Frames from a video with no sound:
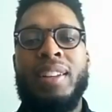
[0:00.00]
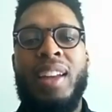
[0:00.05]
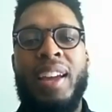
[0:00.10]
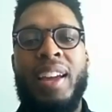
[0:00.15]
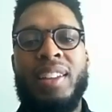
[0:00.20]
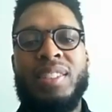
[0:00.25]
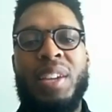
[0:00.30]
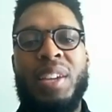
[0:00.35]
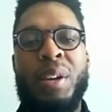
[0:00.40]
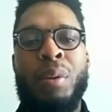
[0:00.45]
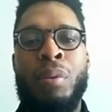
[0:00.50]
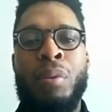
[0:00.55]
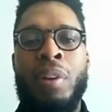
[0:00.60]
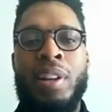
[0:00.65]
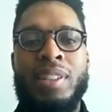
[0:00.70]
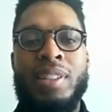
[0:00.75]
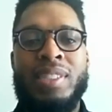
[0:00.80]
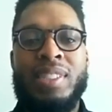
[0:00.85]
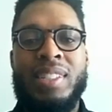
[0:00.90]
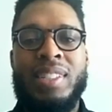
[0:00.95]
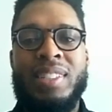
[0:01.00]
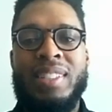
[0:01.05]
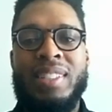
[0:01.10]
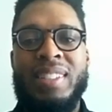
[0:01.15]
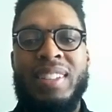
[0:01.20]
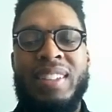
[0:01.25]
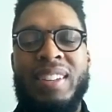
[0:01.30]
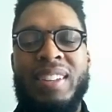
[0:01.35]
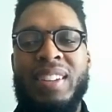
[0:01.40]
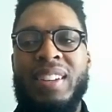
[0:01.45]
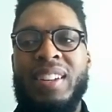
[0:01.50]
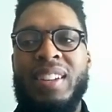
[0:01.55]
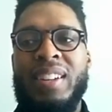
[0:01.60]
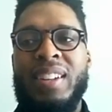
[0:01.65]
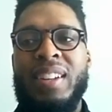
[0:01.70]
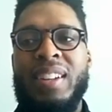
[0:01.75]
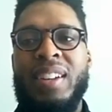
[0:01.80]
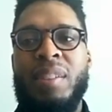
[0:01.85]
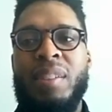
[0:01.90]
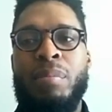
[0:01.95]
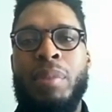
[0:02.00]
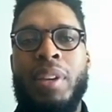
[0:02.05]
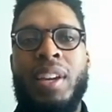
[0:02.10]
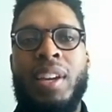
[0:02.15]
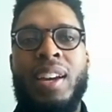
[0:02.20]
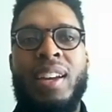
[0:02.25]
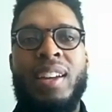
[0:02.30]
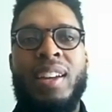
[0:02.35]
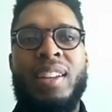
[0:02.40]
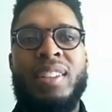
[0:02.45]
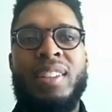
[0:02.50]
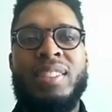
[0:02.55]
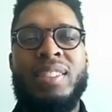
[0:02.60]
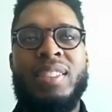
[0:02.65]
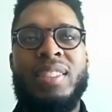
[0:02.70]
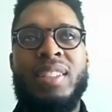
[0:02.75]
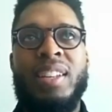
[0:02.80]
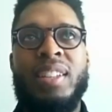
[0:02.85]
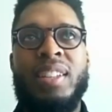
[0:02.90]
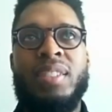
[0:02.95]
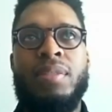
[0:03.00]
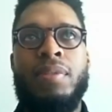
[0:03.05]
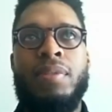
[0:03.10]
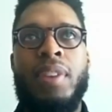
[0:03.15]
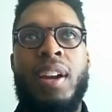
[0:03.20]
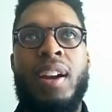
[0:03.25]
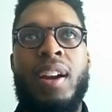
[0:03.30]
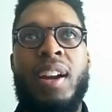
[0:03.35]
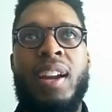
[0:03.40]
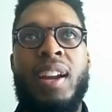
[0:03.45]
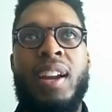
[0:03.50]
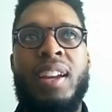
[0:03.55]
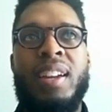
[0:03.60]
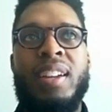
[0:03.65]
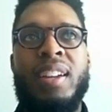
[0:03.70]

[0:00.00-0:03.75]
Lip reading: Like take a risk because it's very